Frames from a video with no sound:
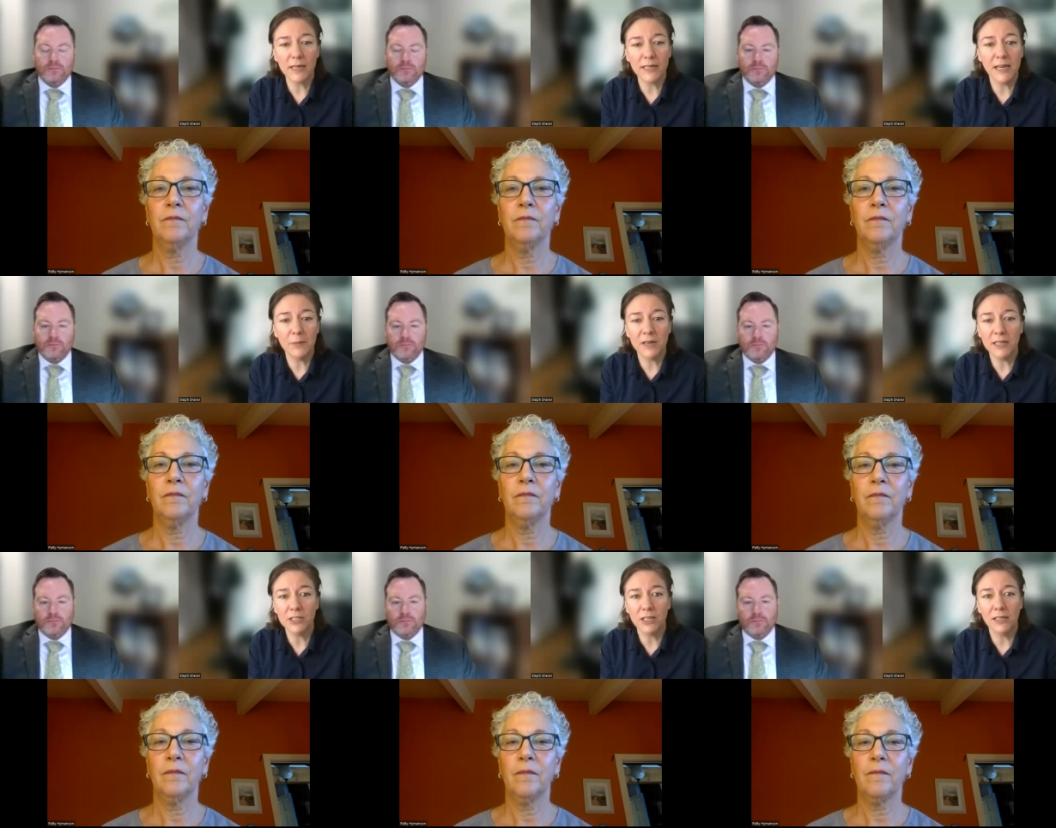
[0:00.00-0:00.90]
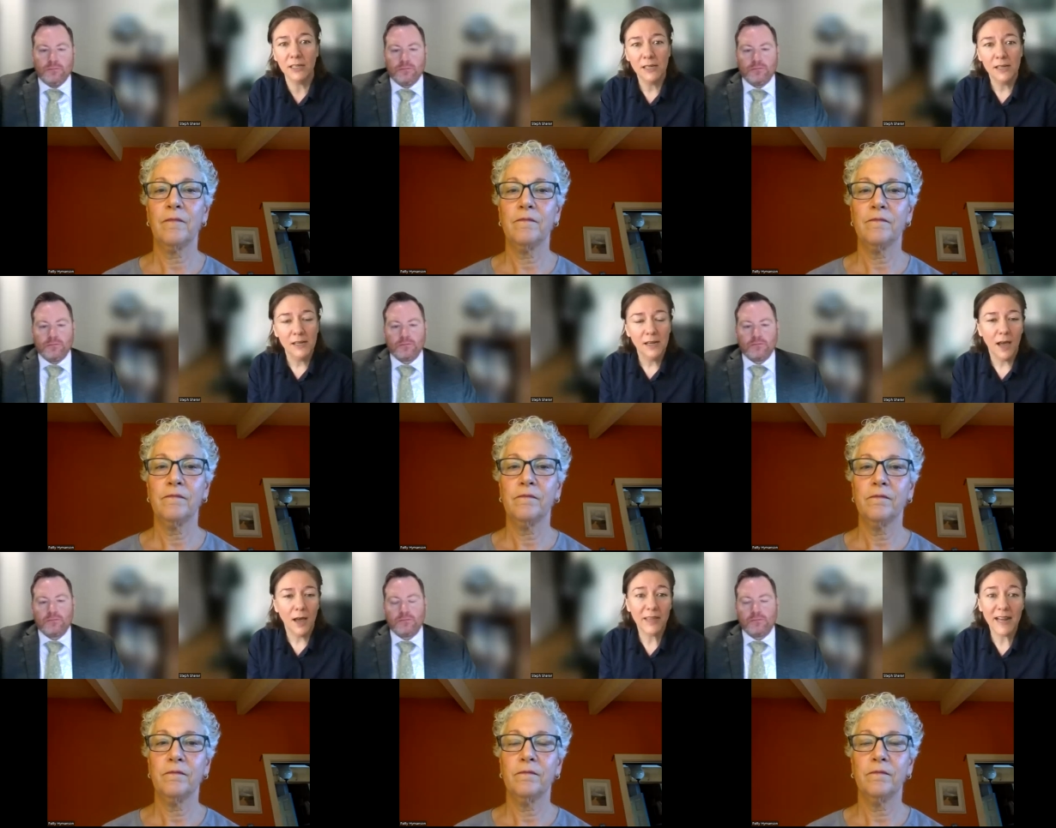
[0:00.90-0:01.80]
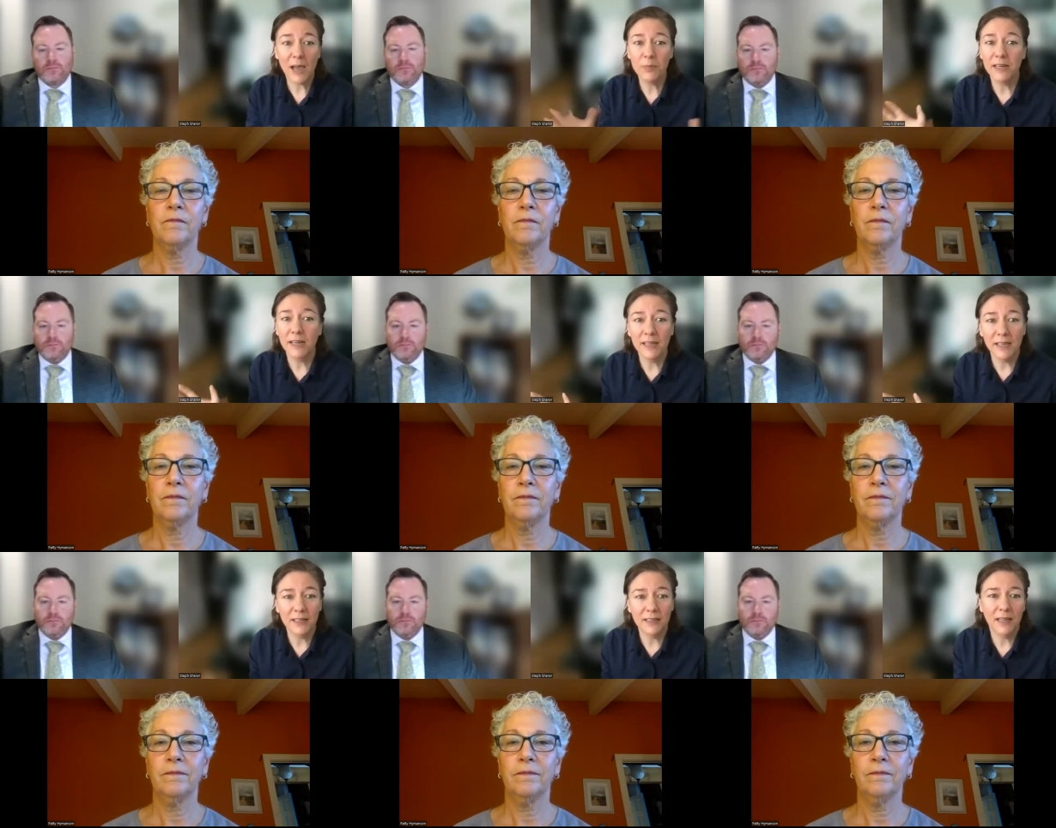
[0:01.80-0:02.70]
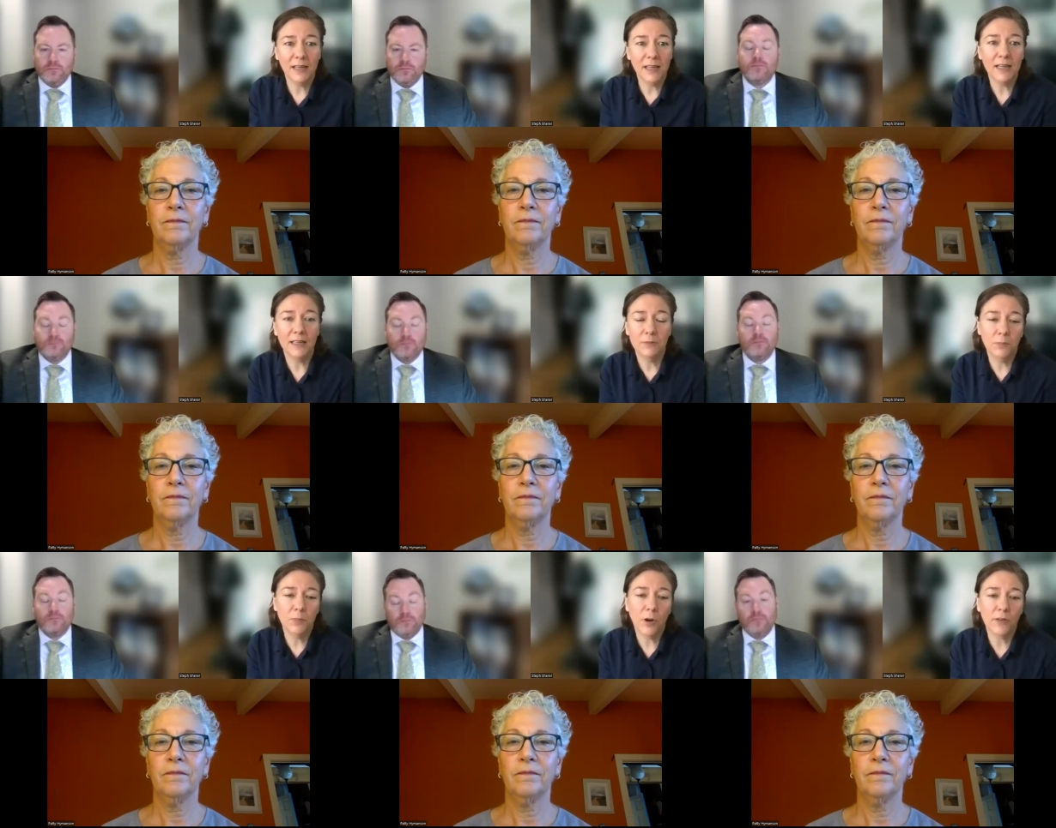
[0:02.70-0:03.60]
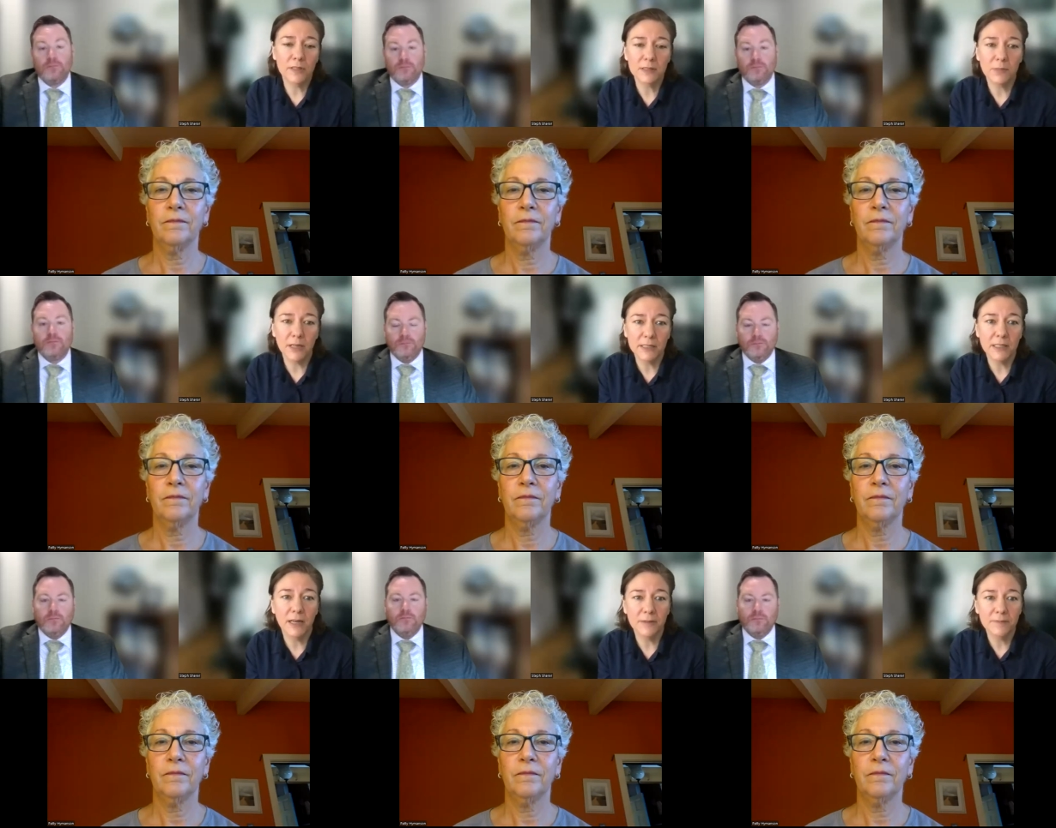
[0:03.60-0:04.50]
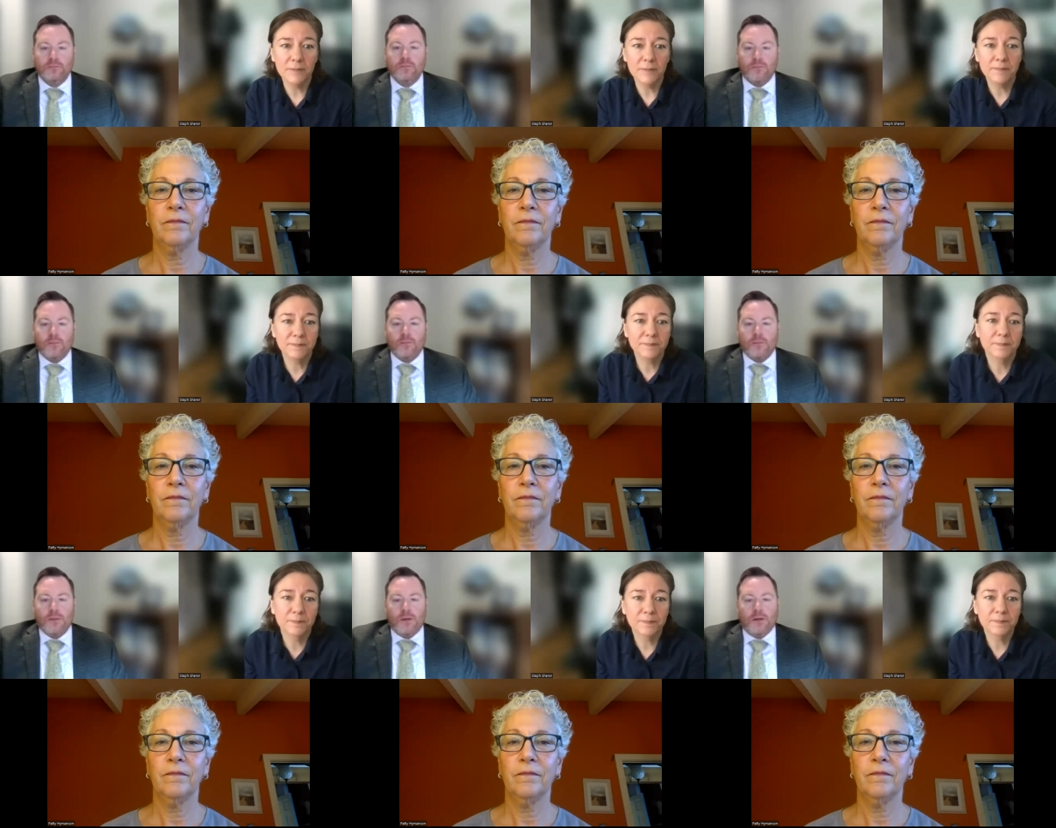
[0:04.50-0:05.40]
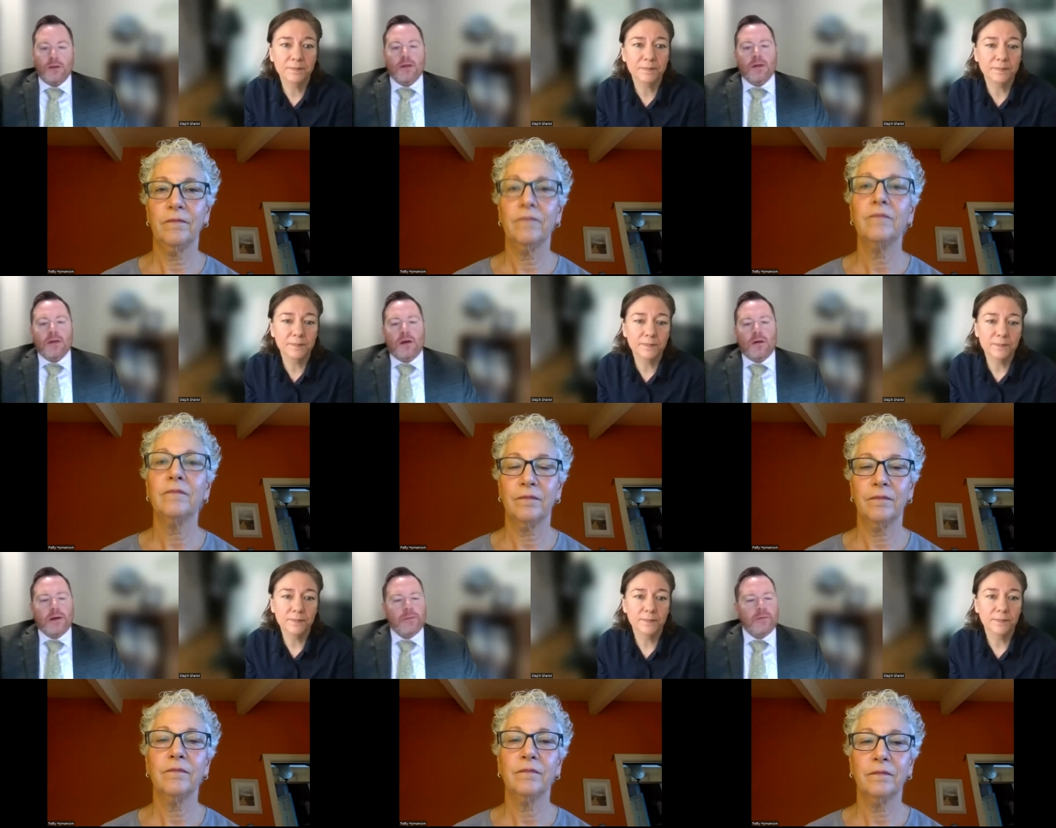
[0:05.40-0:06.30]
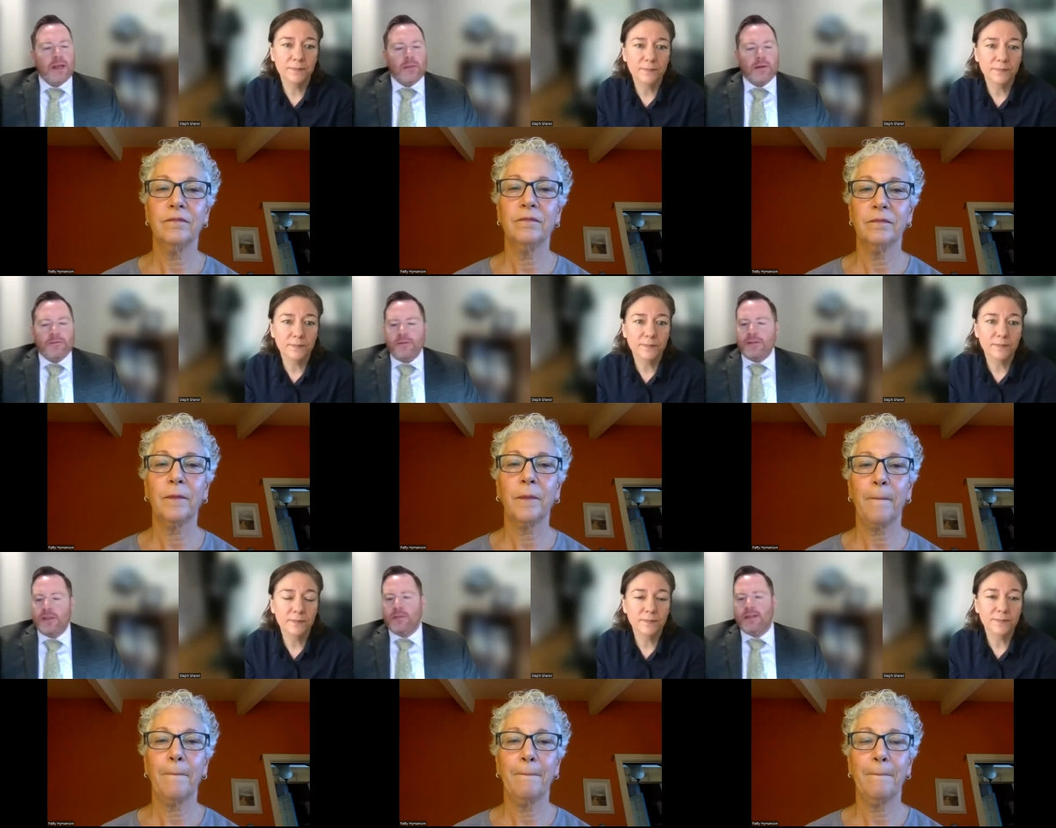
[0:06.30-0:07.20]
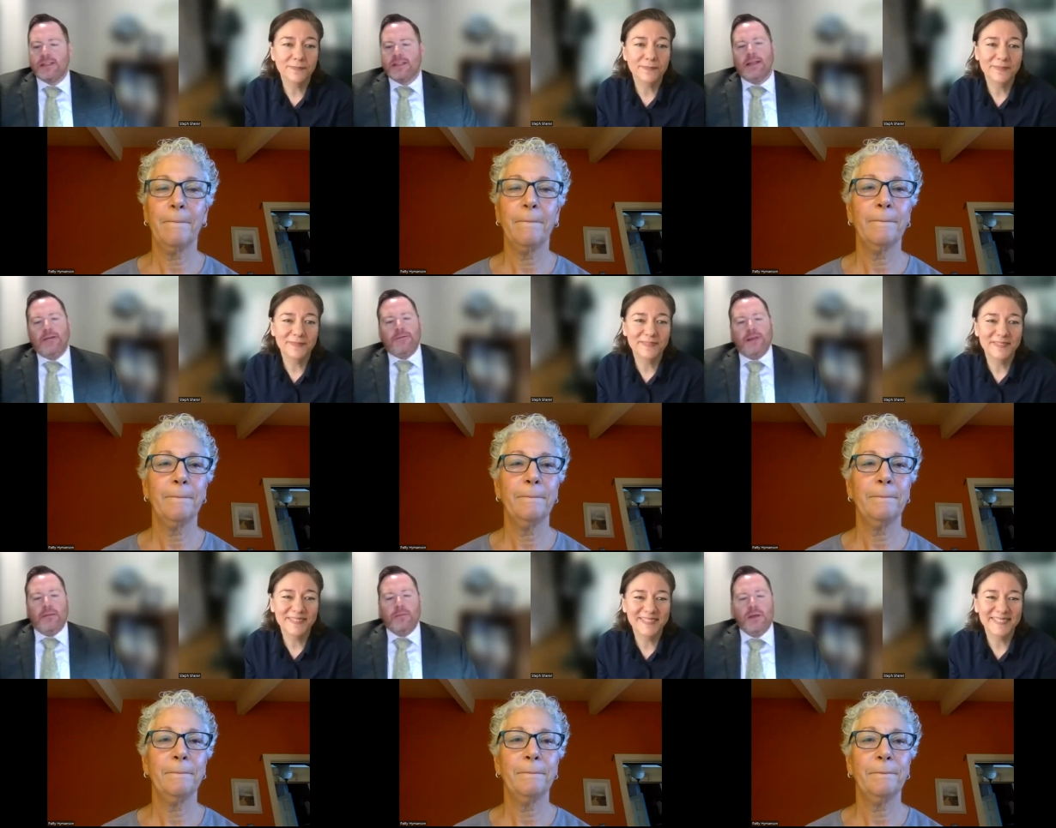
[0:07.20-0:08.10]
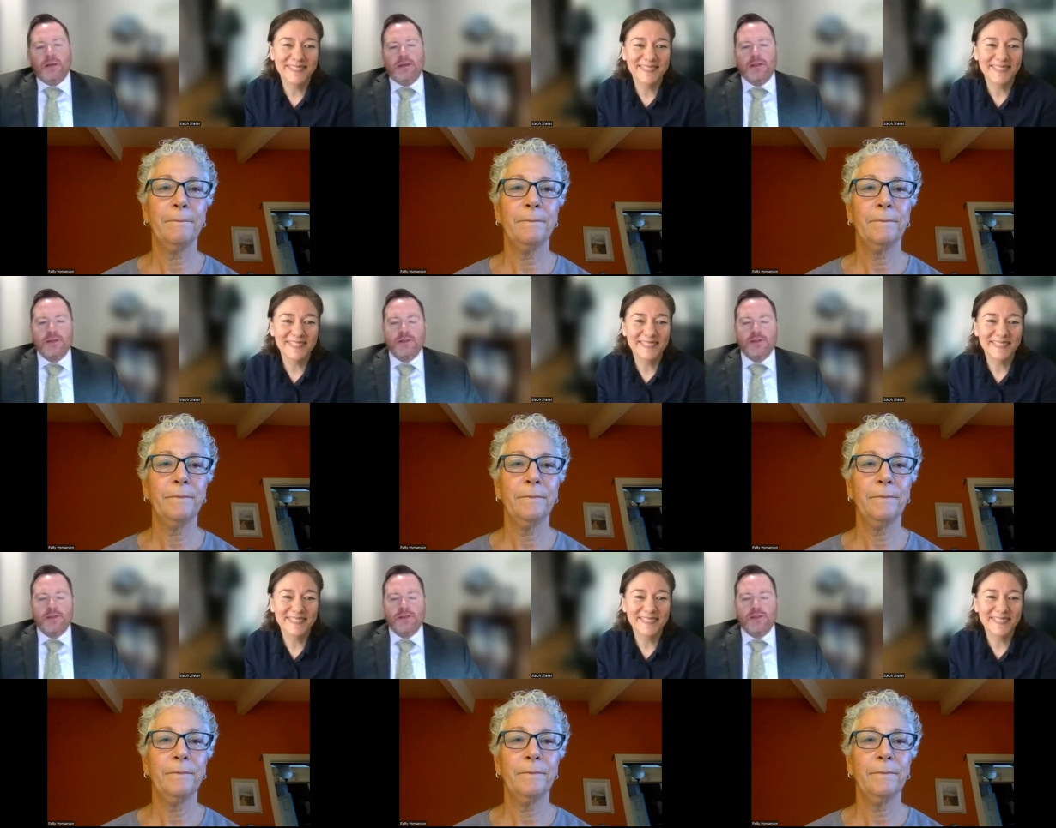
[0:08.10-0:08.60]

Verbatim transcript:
Speaker 1: contamination um, can happen at any at any part of the supply chain
Speaker 2: all right we've got about 15 minutes left i'm going to